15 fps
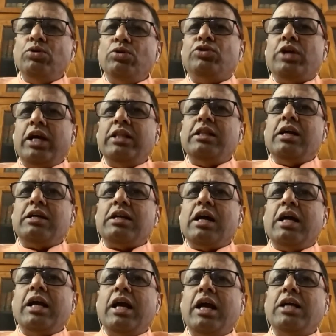to say that,
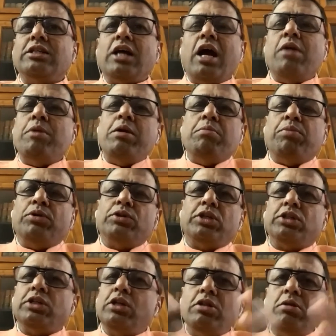yes, I am in
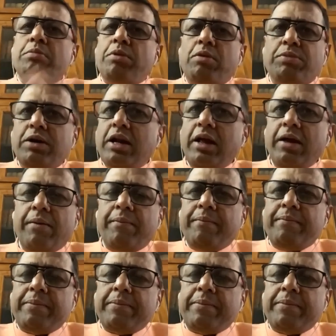possession of the property?